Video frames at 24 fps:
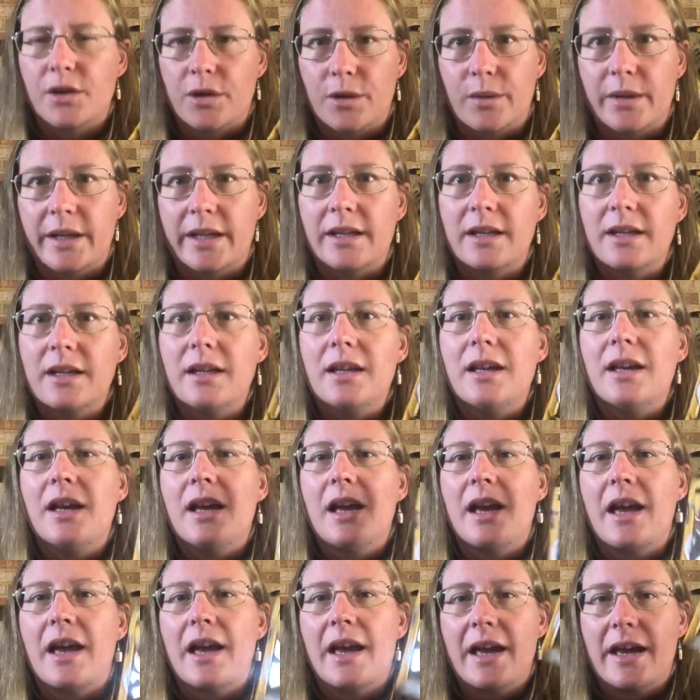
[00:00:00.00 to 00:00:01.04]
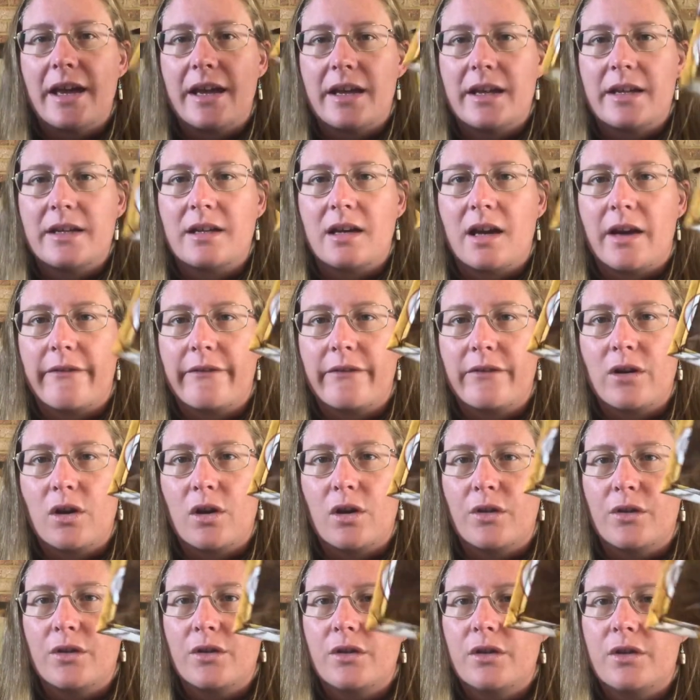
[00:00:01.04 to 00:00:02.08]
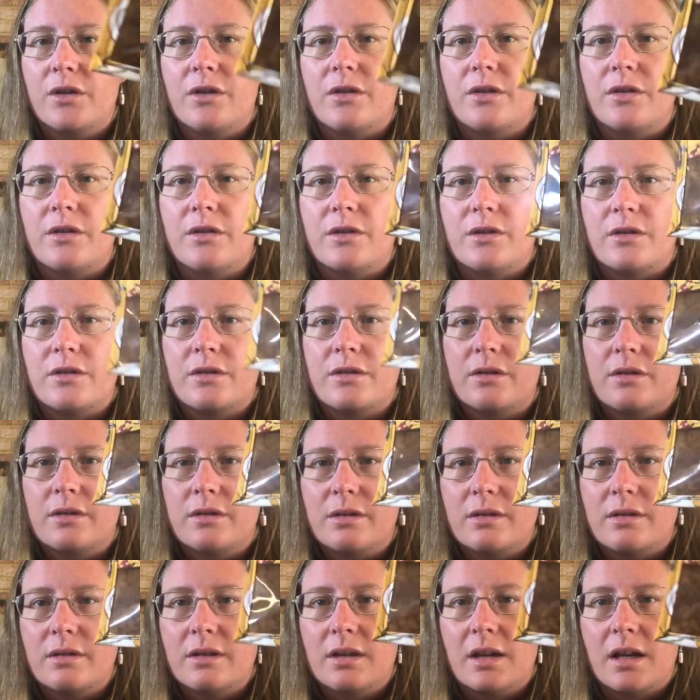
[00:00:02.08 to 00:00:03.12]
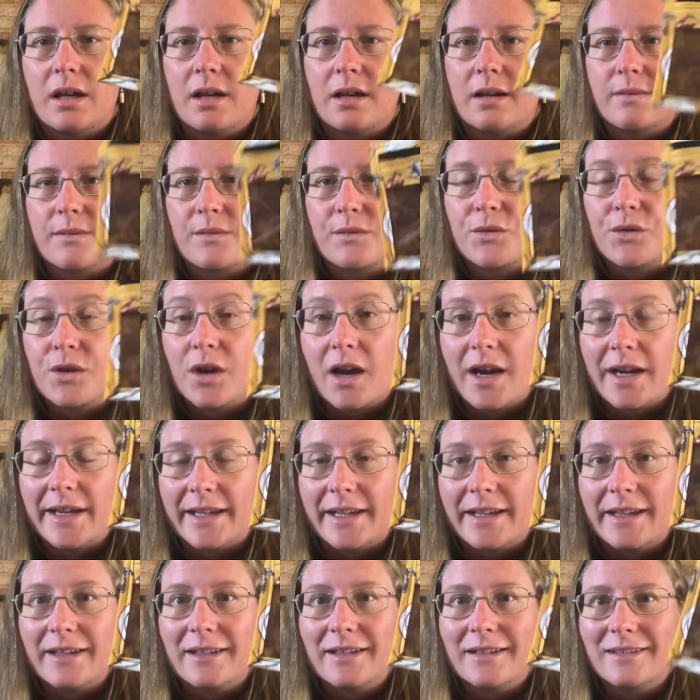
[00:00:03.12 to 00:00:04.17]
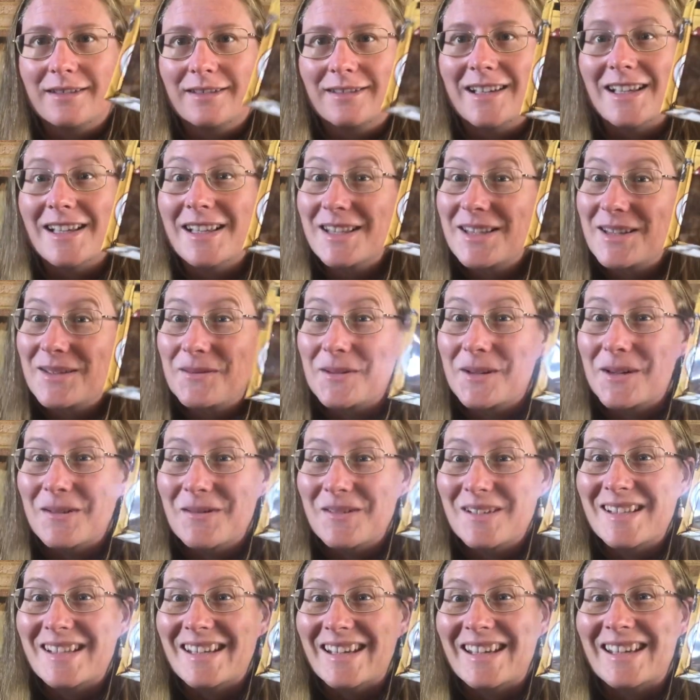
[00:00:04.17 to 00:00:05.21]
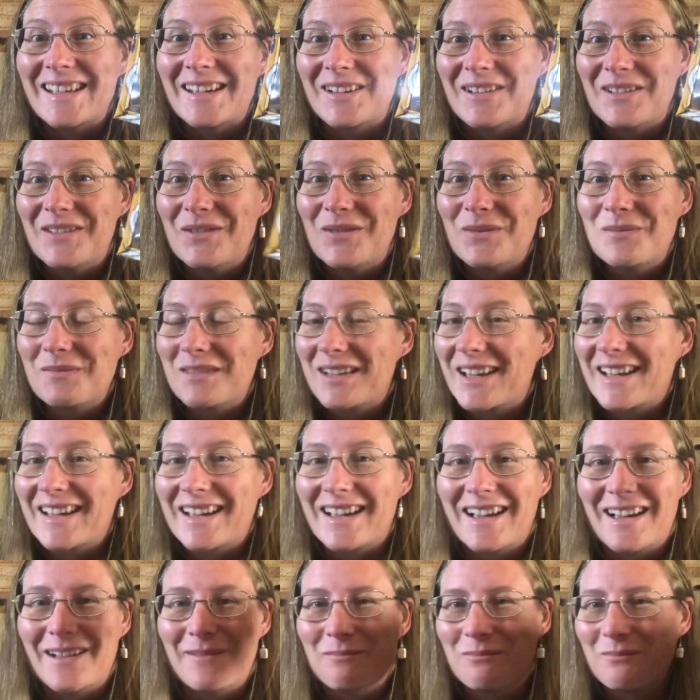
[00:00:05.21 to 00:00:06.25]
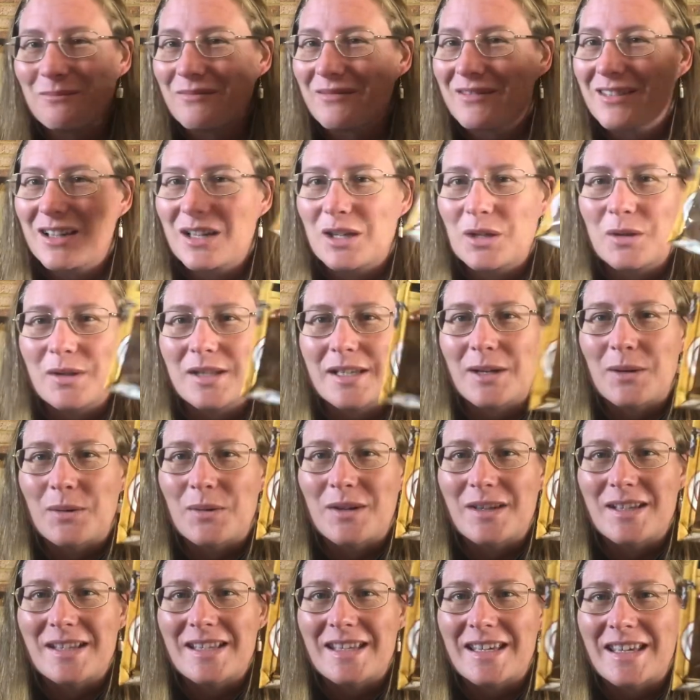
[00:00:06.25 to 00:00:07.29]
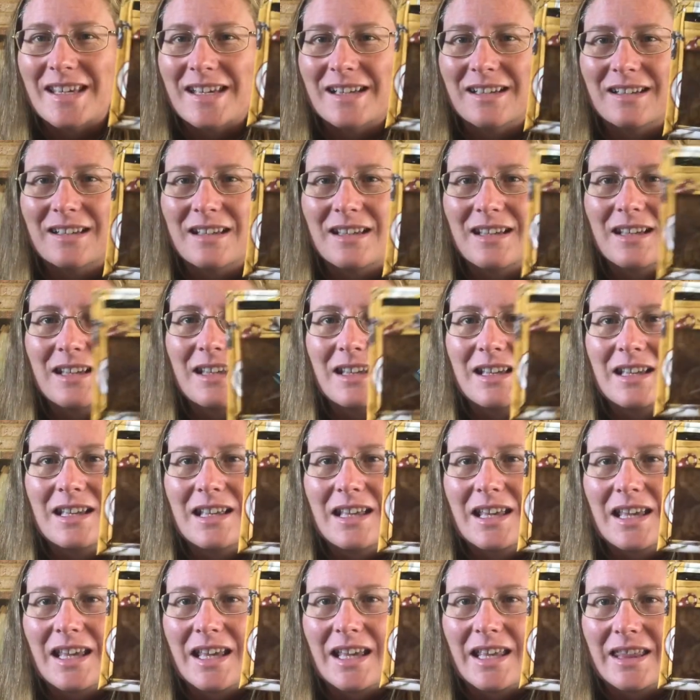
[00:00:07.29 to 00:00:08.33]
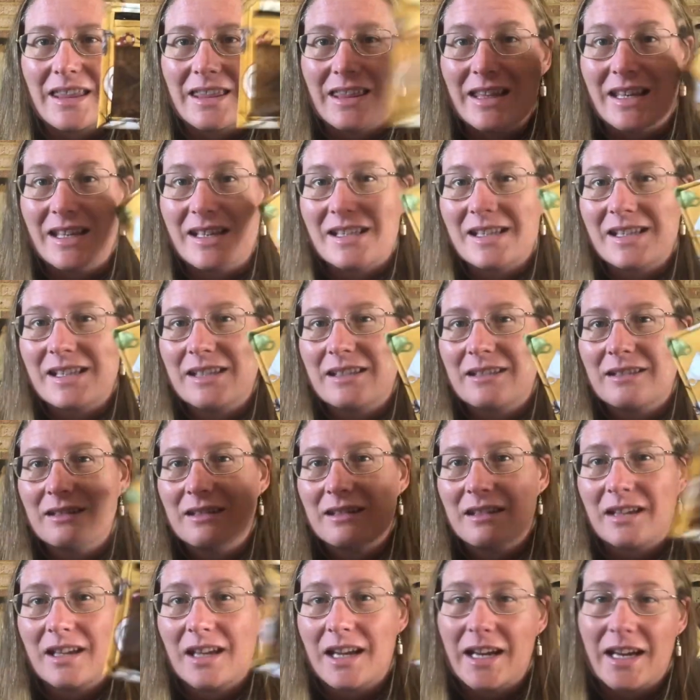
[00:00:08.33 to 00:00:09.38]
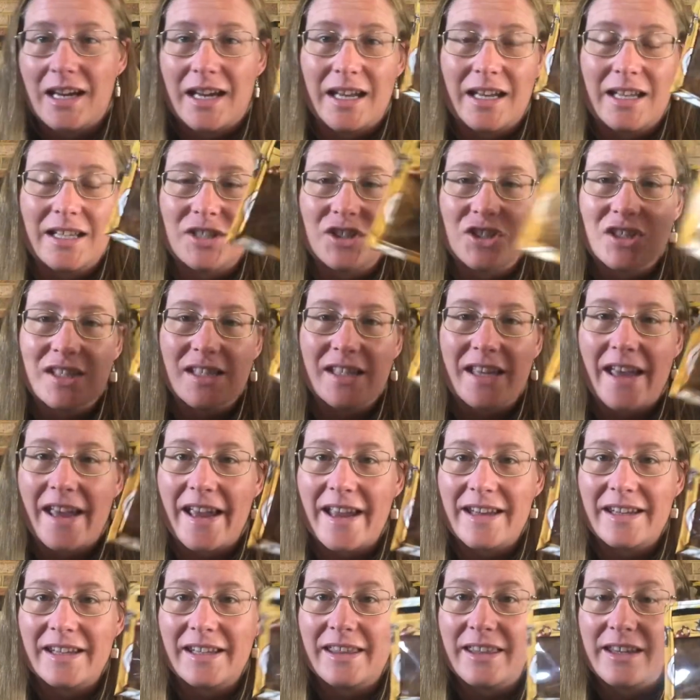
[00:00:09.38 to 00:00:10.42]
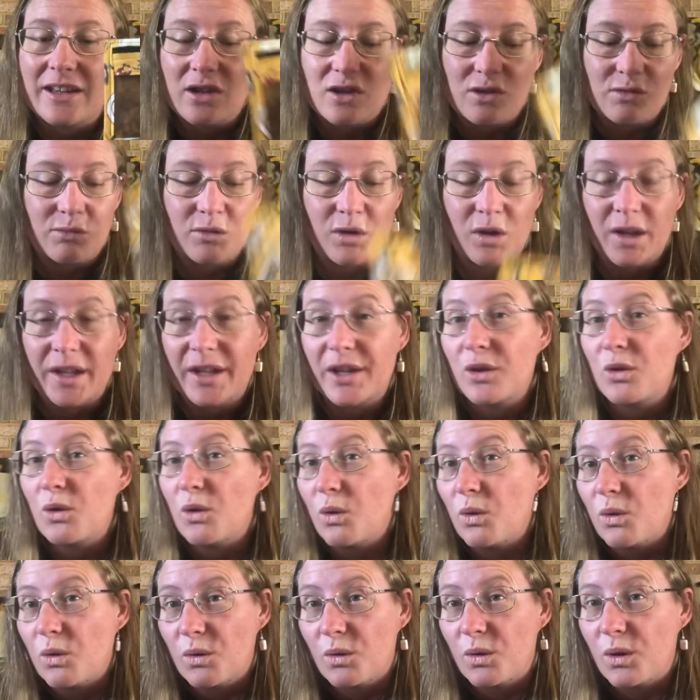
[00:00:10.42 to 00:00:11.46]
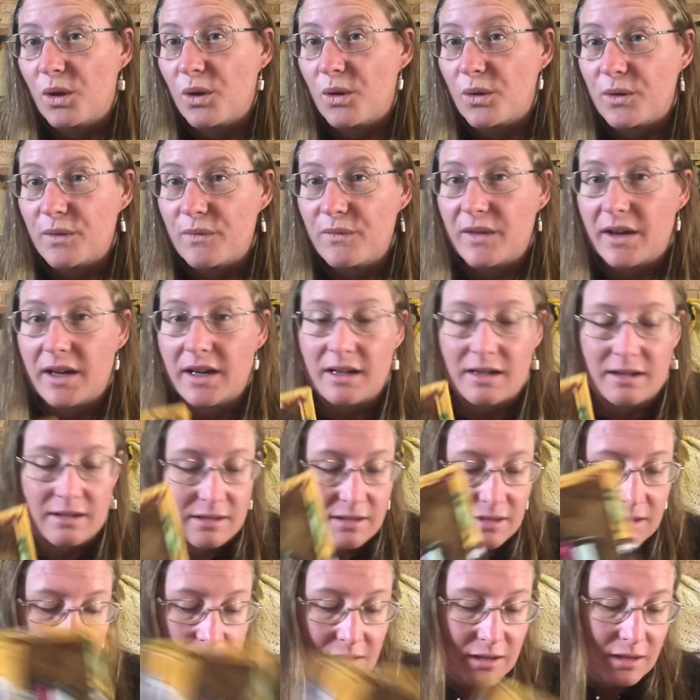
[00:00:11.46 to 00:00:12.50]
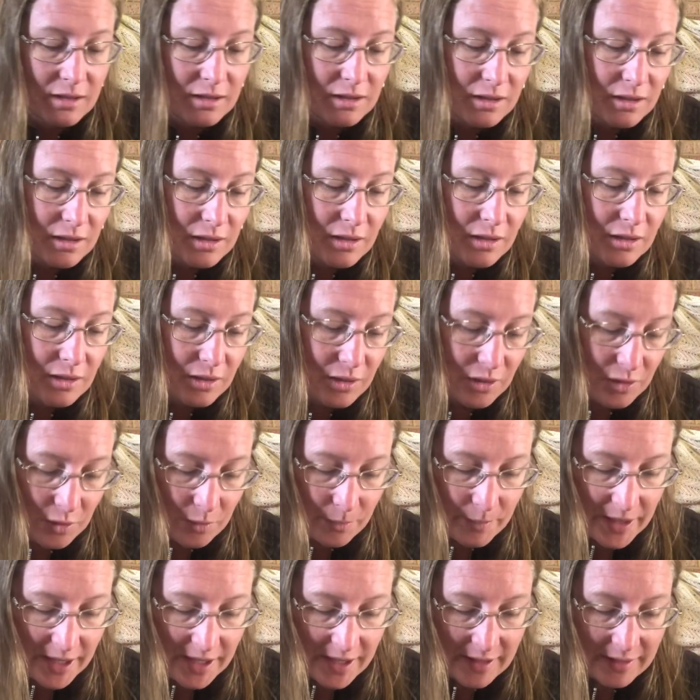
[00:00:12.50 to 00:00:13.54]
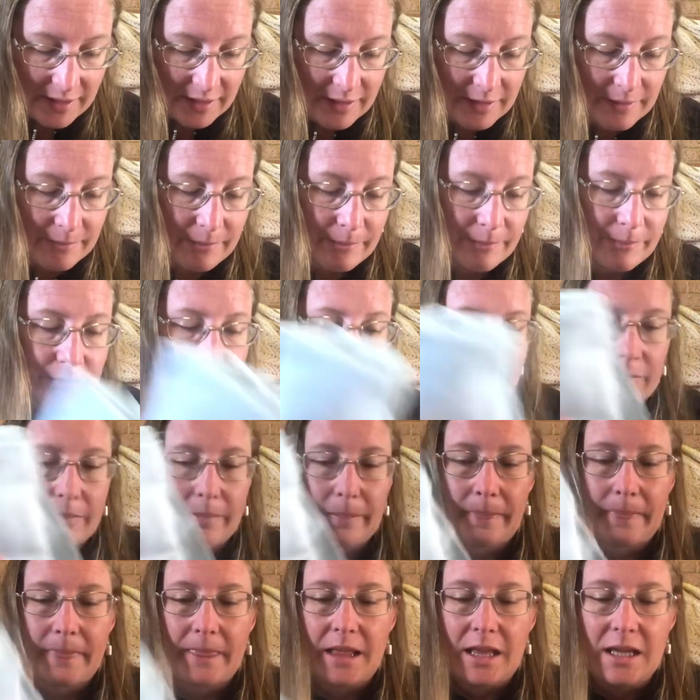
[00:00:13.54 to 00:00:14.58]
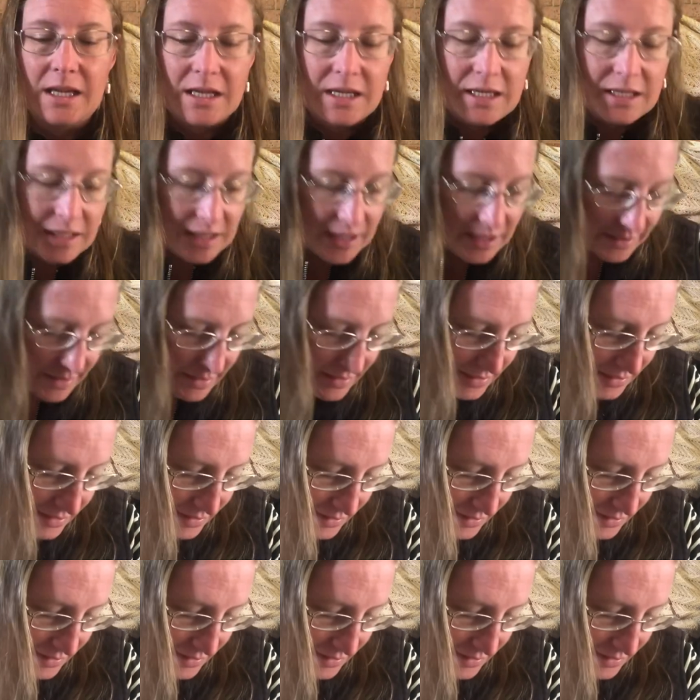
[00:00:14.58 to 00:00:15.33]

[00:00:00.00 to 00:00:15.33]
Queen. And I've got the Krynic, that's the word I was thinking of. I'm losing words here, in this. And it's just handy, they're not rolling all over your bag. Now this is